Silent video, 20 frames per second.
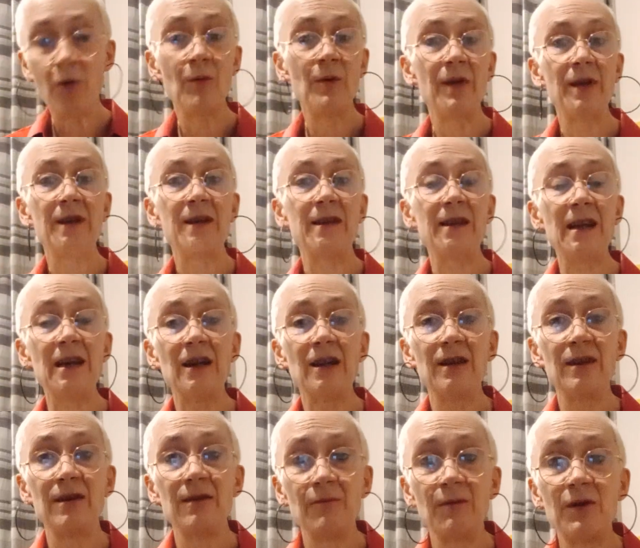were the
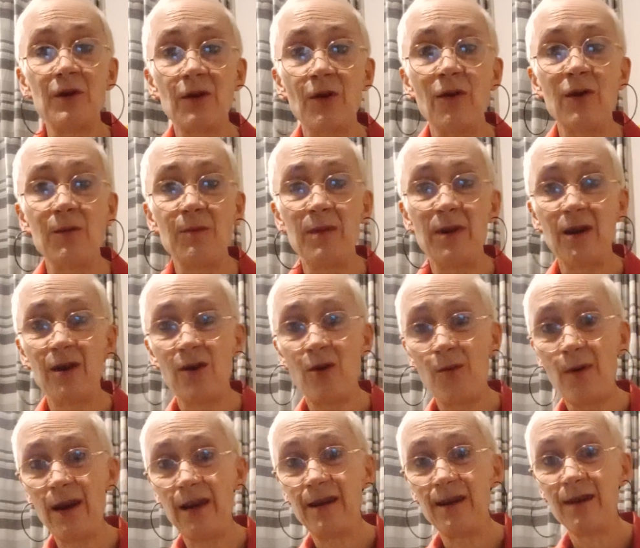stickers, which cost me
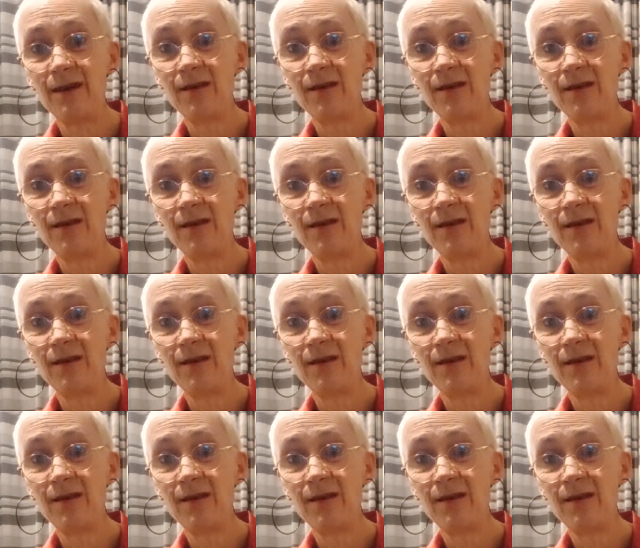£1,